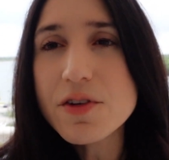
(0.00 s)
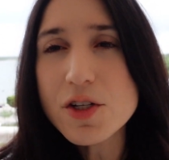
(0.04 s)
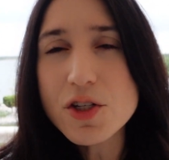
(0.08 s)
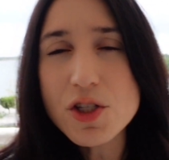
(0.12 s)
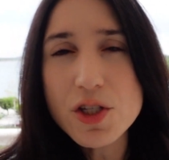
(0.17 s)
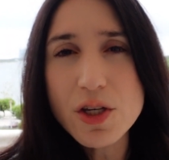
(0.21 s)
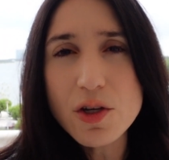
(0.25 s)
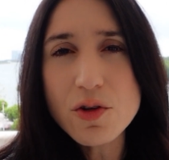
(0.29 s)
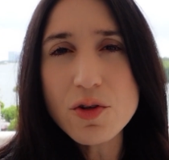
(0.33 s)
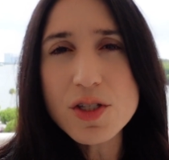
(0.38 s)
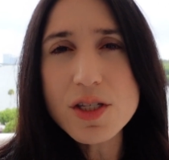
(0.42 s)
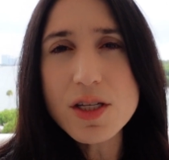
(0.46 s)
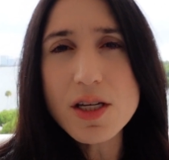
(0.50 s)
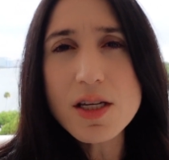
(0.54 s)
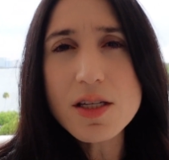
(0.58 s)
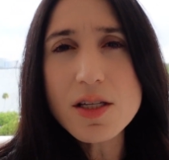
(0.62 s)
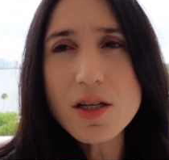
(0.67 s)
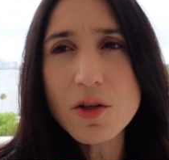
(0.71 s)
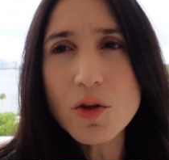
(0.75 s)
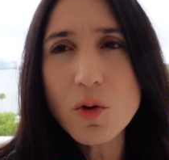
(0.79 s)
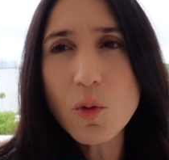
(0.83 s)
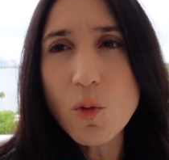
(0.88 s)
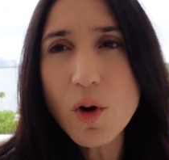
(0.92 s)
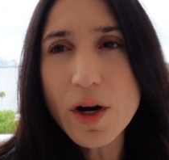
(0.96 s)
of
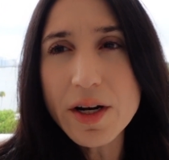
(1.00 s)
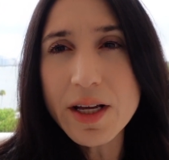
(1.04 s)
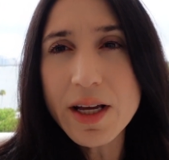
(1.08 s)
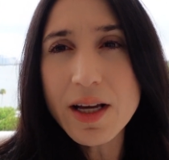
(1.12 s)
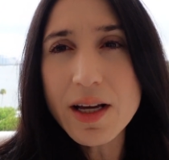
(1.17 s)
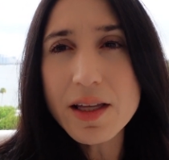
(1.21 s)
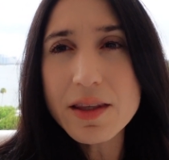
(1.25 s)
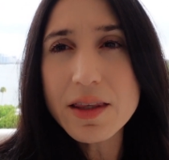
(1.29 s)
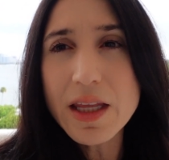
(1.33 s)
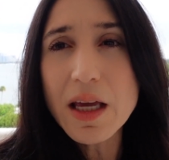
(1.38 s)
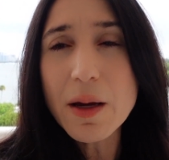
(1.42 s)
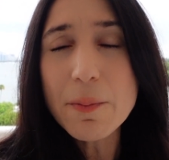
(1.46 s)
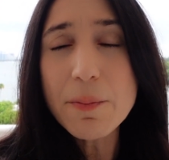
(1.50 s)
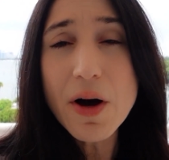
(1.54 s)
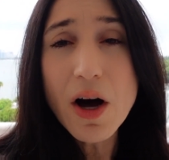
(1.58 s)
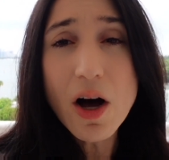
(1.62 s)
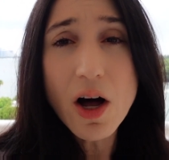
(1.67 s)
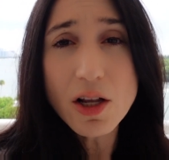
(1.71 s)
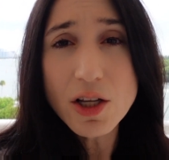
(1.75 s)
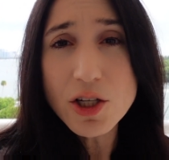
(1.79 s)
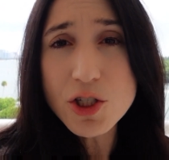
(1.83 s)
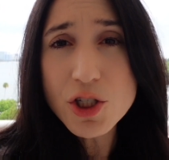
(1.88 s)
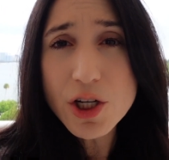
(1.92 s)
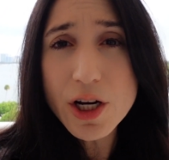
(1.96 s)
excuses. On the one hand, they
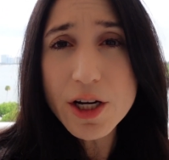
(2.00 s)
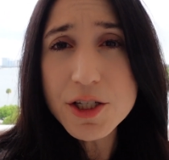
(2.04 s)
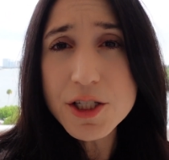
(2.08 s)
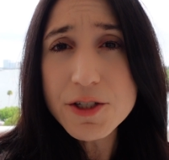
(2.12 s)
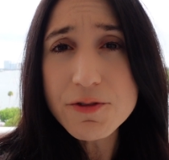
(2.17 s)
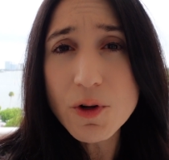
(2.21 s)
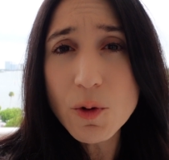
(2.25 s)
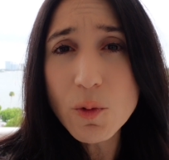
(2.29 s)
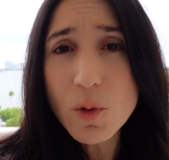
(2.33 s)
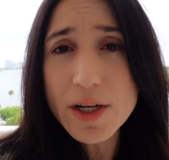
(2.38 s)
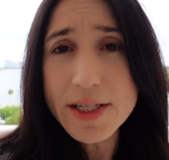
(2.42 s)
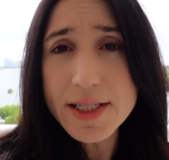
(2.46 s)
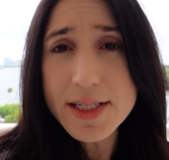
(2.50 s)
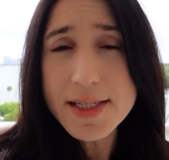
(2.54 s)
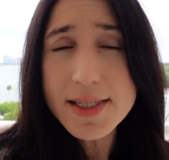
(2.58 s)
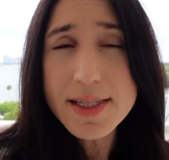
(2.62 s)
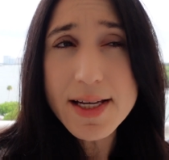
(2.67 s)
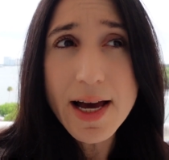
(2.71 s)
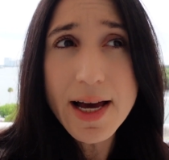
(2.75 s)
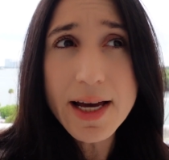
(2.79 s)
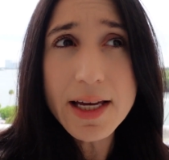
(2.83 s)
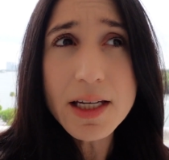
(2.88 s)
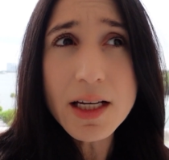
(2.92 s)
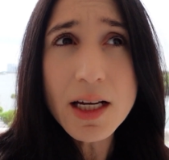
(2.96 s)
apologized for what he
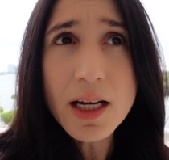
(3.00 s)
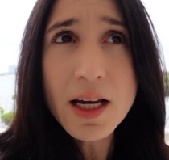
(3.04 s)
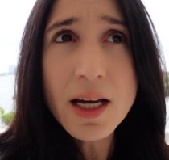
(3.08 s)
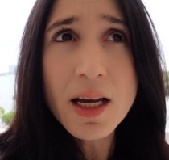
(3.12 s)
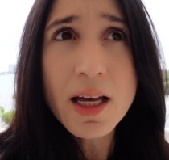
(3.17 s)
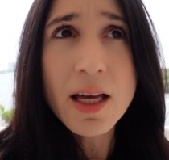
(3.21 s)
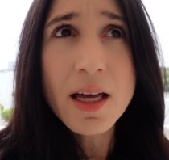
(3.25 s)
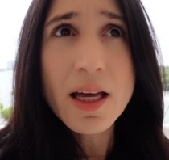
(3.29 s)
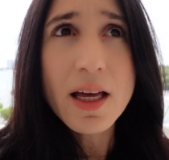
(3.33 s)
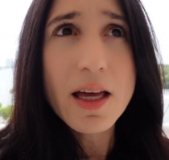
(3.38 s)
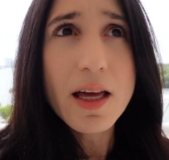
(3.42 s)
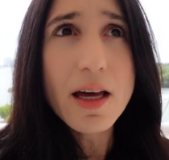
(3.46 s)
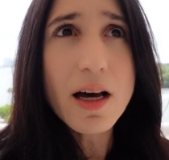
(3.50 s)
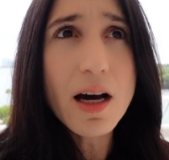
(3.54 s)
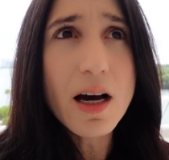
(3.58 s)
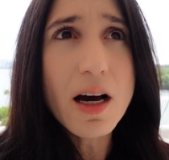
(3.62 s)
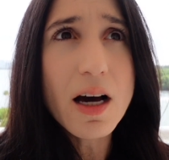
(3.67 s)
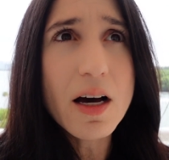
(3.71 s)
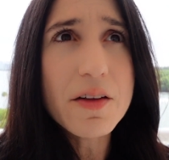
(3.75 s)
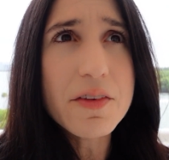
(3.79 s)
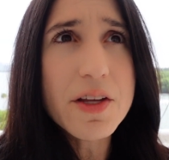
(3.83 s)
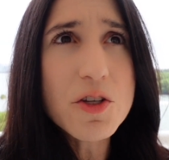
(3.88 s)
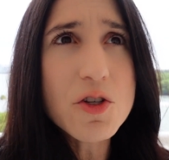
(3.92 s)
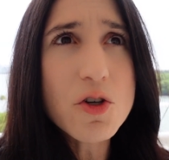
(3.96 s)
said.
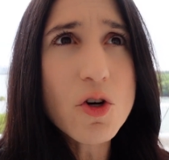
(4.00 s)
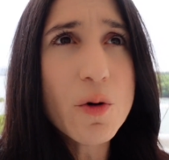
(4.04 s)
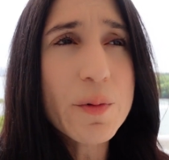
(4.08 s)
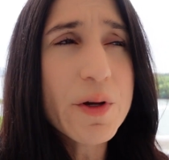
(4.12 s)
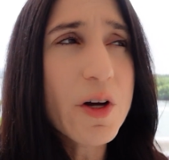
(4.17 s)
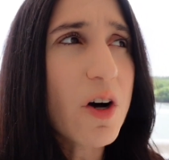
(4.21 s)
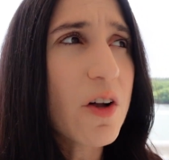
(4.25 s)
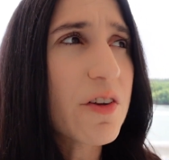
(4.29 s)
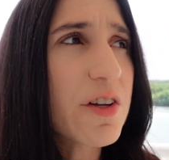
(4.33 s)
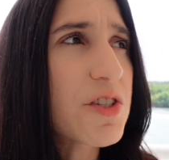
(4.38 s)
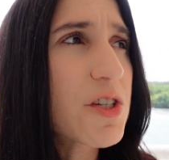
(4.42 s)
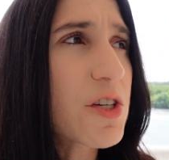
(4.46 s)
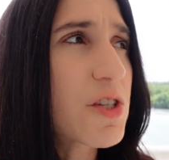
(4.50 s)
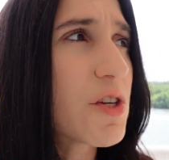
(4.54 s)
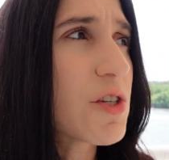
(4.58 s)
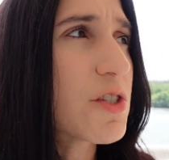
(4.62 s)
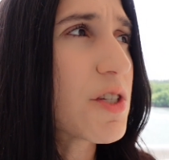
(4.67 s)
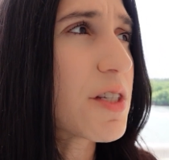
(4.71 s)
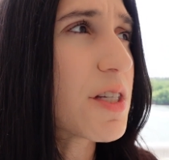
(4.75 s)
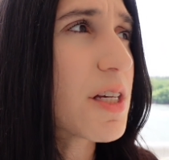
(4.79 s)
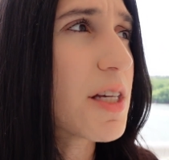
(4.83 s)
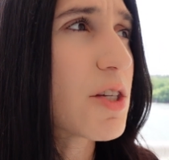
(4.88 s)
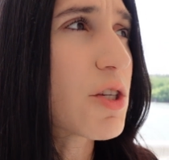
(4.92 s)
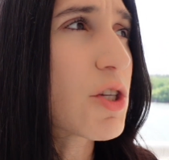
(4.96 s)
They told me all these
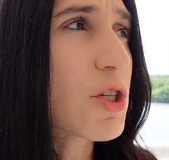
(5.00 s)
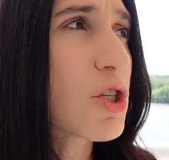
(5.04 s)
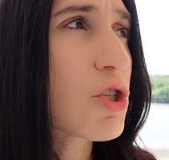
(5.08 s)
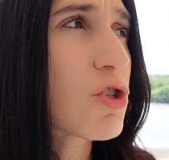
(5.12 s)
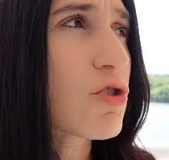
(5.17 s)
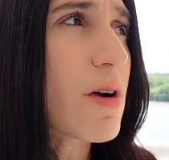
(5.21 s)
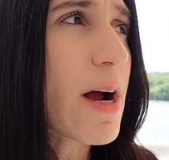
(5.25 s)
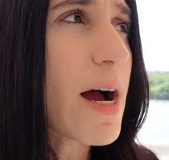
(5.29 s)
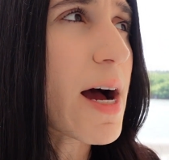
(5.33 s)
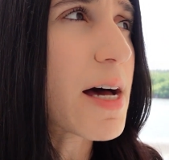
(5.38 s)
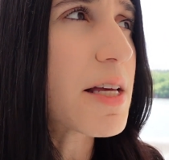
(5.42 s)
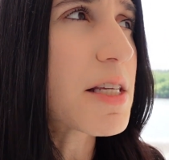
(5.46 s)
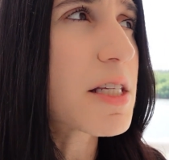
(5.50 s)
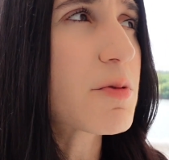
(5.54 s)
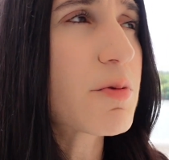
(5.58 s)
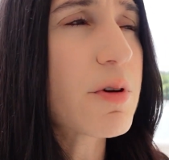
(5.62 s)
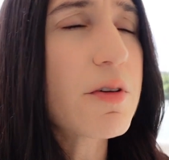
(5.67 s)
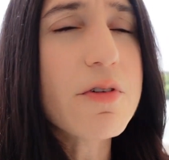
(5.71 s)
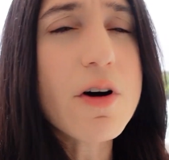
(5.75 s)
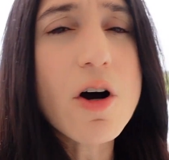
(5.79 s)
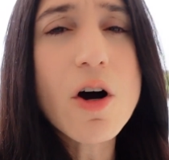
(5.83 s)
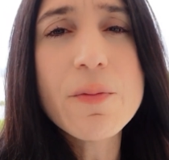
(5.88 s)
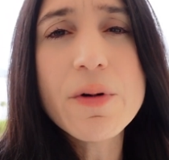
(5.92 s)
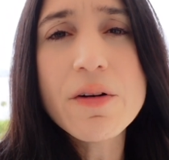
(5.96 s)
excuses. He's stressed.
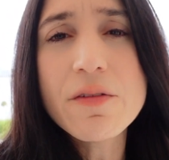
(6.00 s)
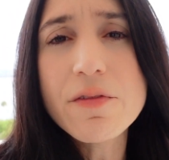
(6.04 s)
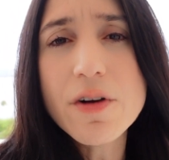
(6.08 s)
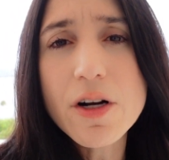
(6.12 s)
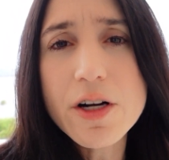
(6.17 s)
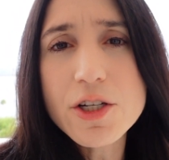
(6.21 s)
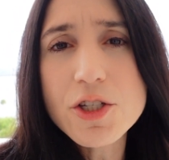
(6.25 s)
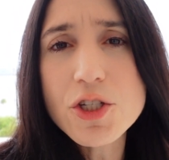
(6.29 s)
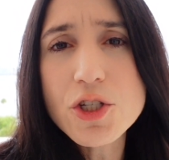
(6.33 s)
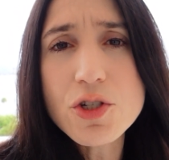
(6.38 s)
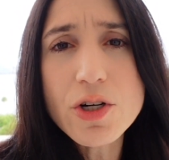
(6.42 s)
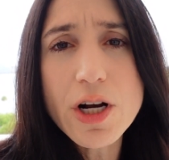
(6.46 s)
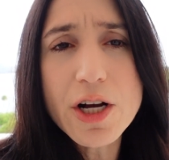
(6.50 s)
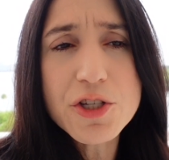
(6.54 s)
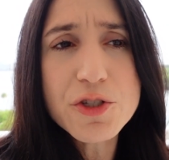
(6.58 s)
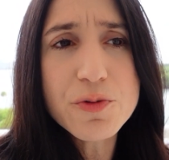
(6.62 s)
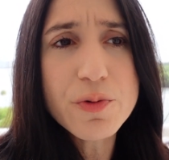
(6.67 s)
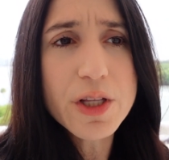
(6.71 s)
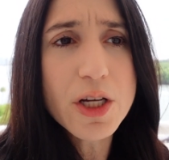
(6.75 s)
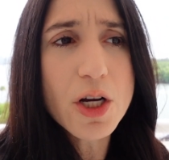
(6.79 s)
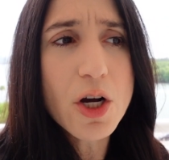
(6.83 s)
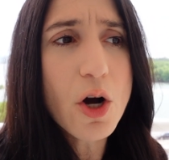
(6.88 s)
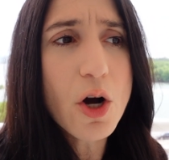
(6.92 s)
We've all been very stressed with